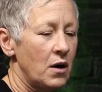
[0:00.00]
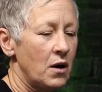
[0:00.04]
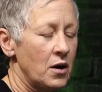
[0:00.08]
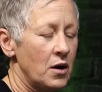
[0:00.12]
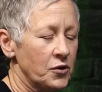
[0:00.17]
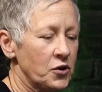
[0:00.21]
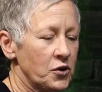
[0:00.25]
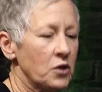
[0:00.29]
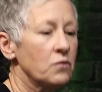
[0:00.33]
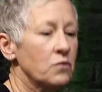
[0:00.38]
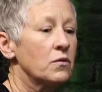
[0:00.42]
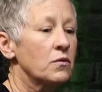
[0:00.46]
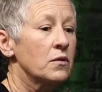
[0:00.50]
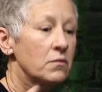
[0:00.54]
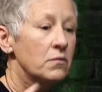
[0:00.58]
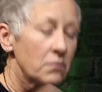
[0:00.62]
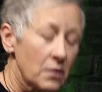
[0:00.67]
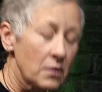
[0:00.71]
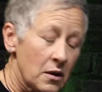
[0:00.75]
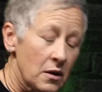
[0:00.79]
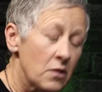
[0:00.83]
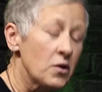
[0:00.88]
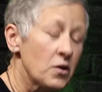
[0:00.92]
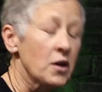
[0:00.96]
Also,
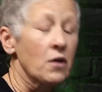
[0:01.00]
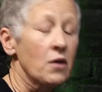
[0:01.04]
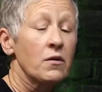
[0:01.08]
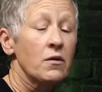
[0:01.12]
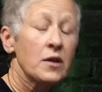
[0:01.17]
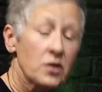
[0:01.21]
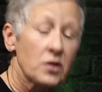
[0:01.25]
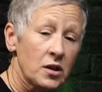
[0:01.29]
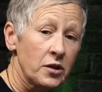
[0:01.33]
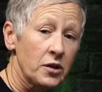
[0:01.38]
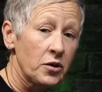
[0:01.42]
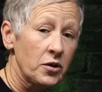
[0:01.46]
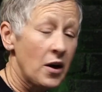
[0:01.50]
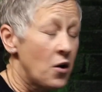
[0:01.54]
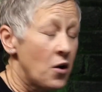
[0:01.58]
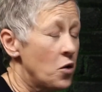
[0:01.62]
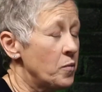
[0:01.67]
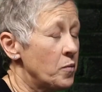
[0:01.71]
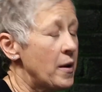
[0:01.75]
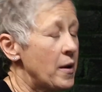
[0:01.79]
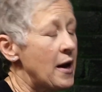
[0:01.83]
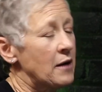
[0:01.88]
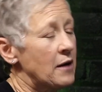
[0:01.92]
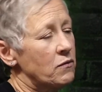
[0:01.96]
here's a little
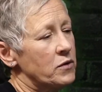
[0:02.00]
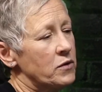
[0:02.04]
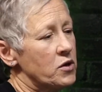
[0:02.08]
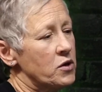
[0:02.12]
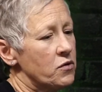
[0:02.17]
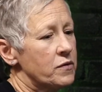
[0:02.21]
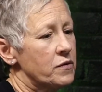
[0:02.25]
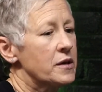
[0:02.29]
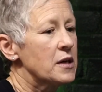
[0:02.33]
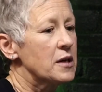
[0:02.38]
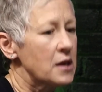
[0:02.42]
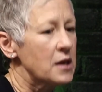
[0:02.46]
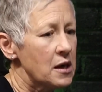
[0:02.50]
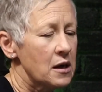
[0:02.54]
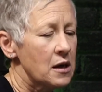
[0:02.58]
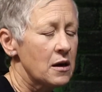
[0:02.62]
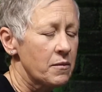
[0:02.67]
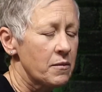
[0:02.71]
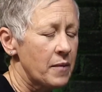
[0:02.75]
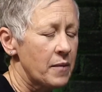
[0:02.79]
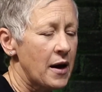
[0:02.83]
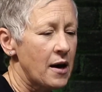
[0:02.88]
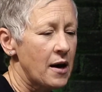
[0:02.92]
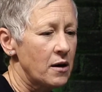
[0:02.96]
home hack when you're thinking
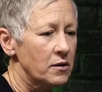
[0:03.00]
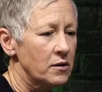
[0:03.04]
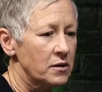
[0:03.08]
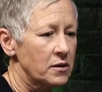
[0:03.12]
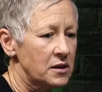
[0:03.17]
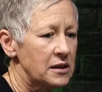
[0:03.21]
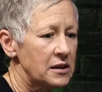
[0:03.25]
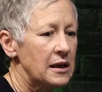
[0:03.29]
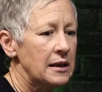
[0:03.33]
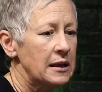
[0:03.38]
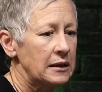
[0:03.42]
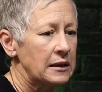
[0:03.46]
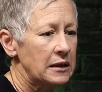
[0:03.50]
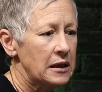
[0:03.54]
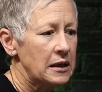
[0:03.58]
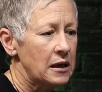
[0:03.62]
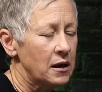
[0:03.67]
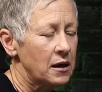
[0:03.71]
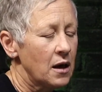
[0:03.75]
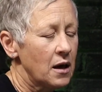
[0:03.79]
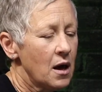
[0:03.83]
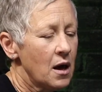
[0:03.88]
about selling.